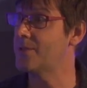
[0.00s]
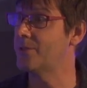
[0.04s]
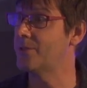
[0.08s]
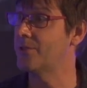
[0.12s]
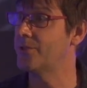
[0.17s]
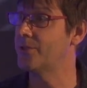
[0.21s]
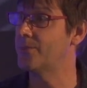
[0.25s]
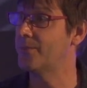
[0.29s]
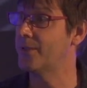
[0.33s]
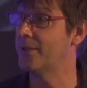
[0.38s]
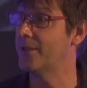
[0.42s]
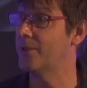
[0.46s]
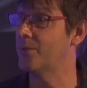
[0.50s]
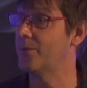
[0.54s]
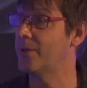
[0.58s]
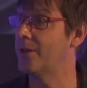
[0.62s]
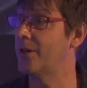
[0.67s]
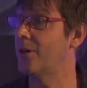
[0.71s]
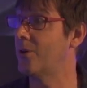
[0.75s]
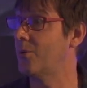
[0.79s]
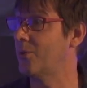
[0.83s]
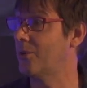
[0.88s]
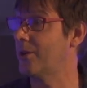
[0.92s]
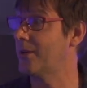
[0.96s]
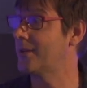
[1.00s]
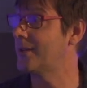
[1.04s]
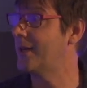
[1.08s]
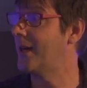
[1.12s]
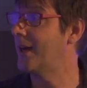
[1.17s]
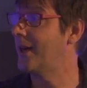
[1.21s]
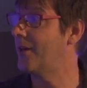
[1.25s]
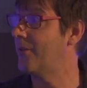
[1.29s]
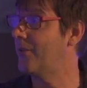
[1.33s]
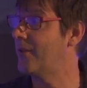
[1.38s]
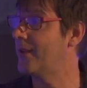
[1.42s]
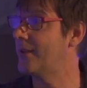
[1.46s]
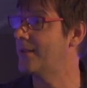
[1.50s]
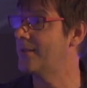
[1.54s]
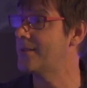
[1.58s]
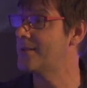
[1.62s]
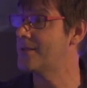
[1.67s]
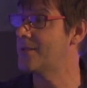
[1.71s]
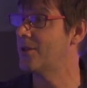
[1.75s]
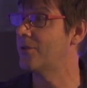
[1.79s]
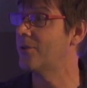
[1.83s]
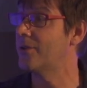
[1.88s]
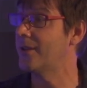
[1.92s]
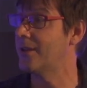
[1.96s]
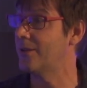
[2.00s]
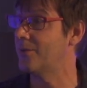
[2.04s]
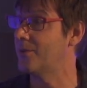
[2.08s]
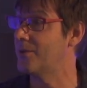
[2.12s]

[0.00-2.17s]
Ultimately, we all worked out that Sony